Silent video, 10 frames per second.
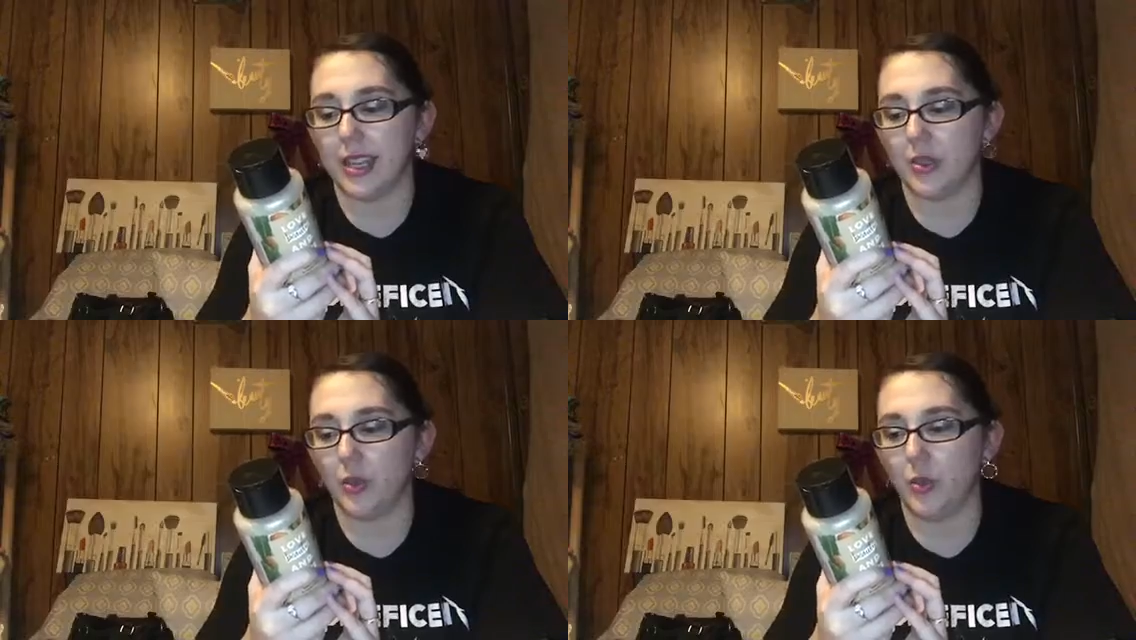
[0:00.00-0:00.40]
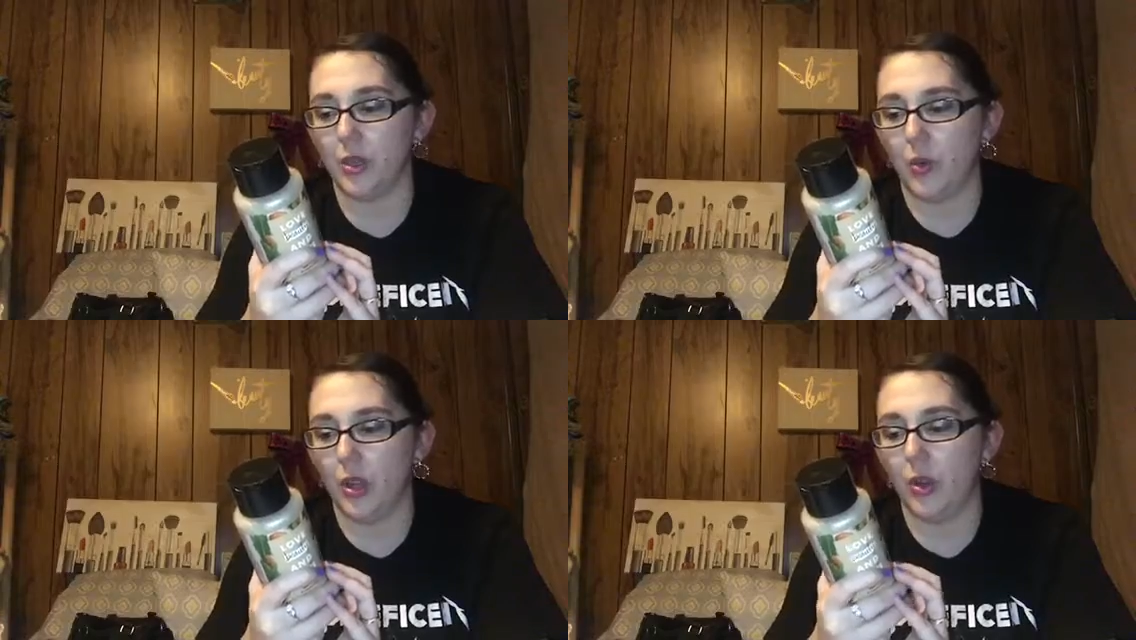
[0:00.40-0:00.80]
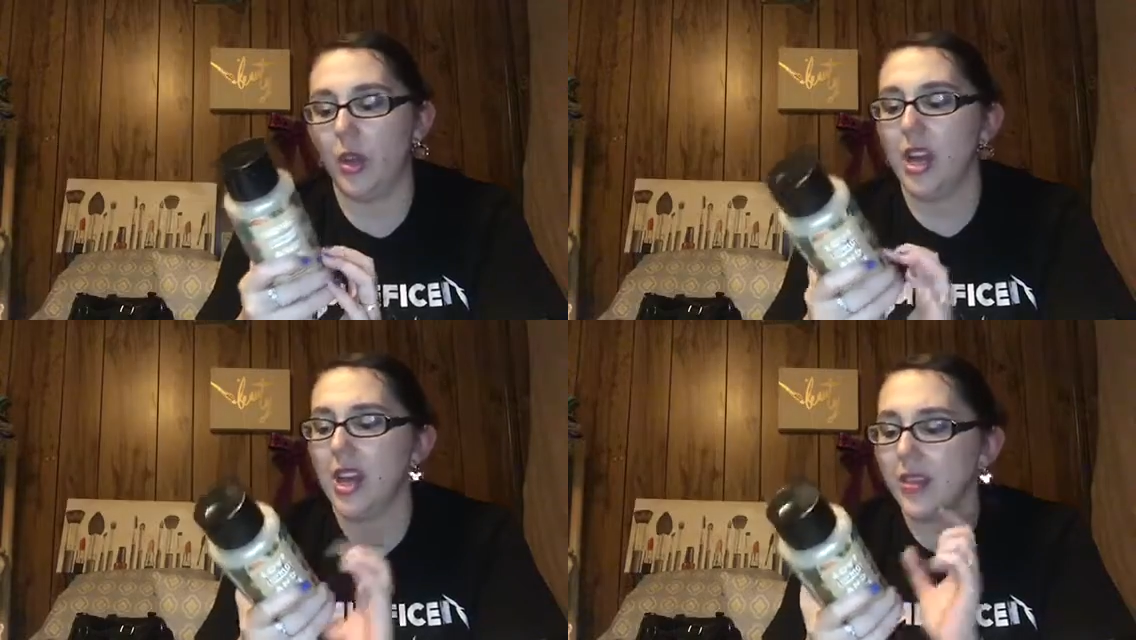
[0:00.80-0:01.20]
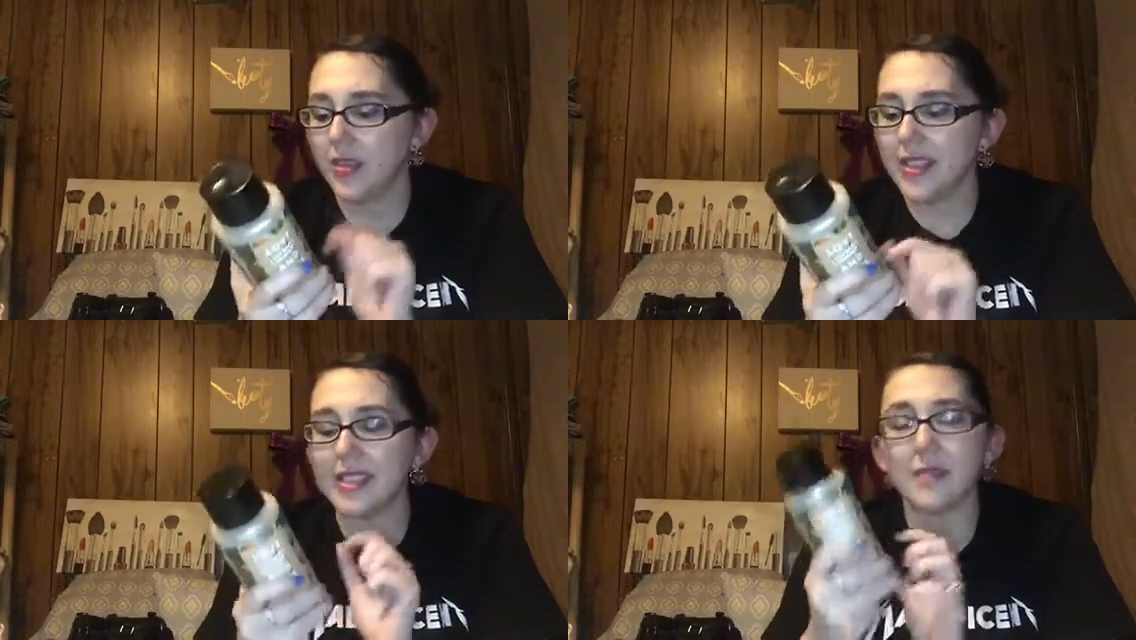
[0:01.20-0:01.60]
sandalwood oil.
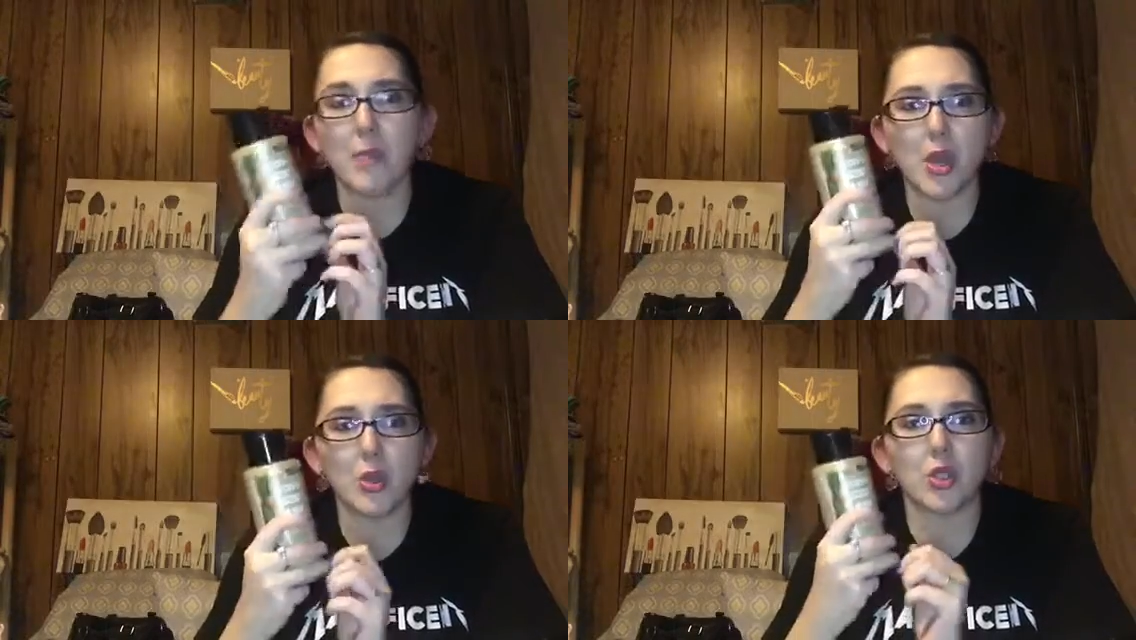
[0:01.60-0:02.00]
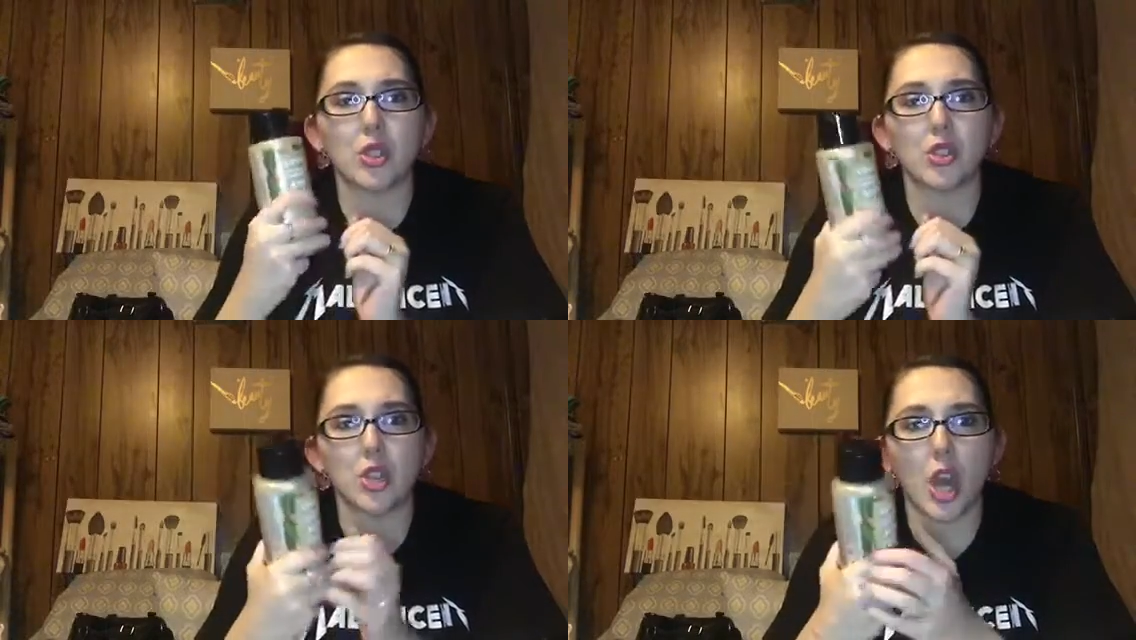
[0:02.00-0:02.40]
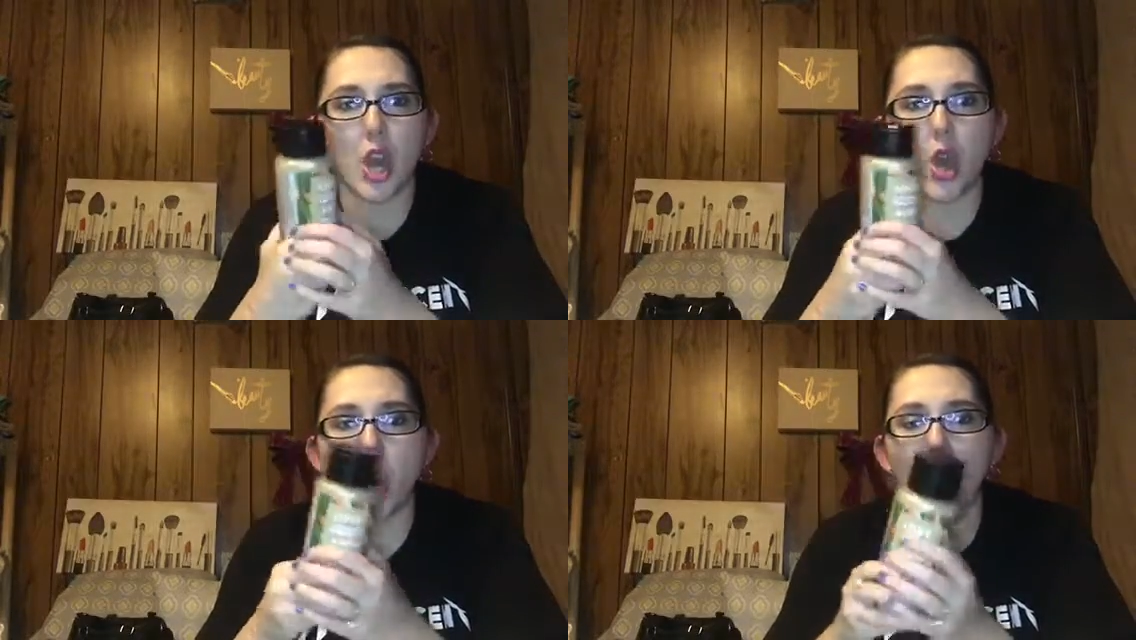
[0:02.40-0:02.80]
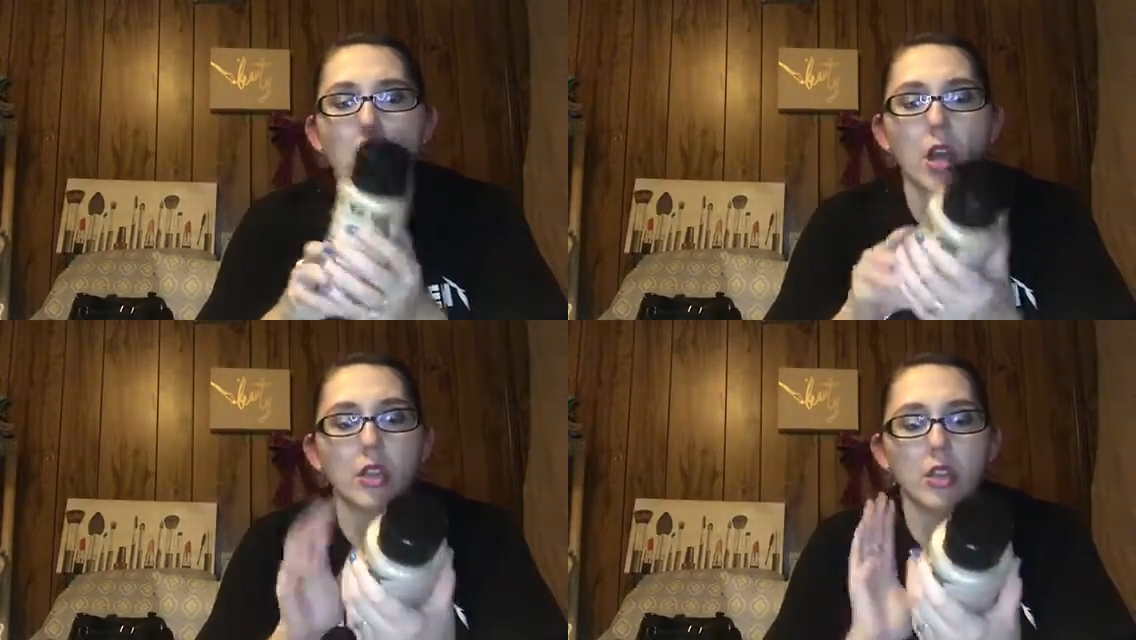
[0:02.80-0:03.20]
This smells
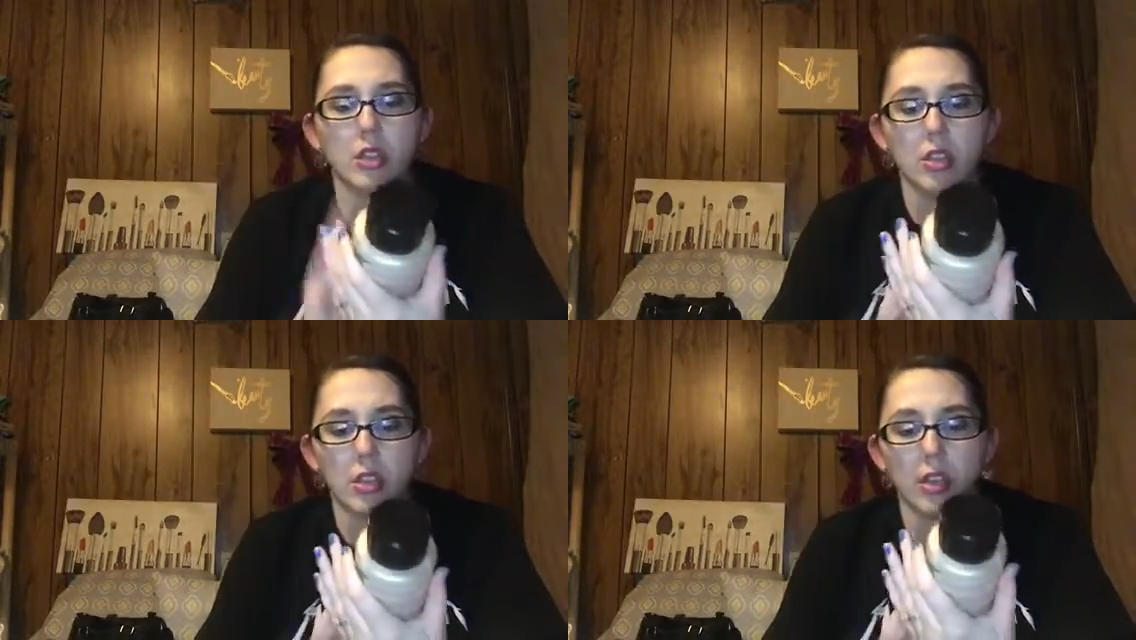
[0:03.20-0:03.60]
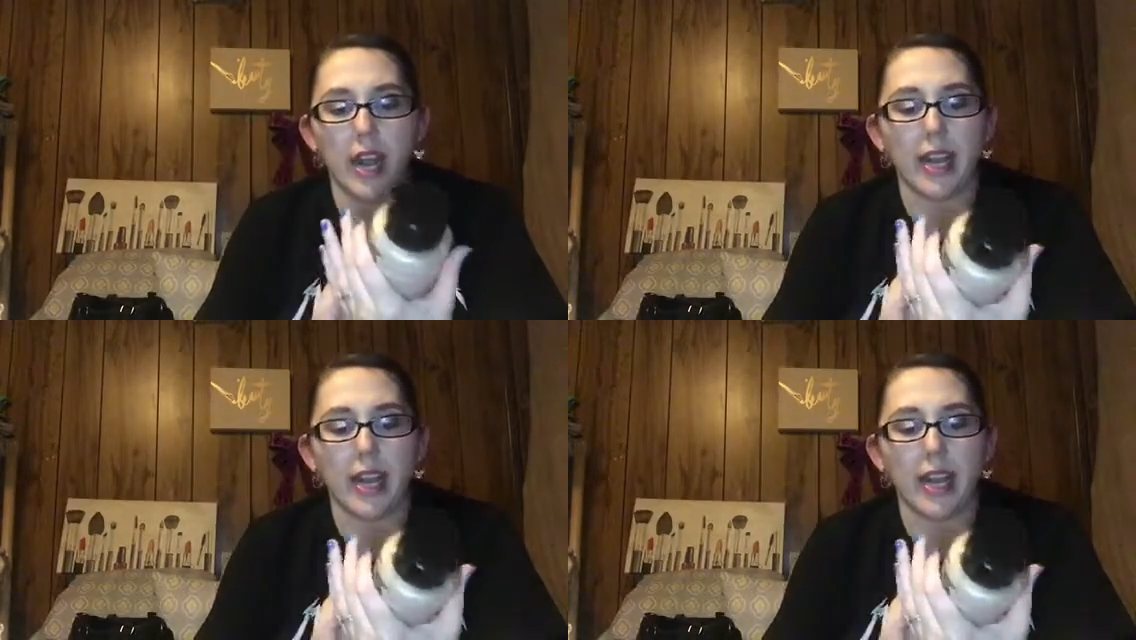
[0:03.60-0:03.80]
so good.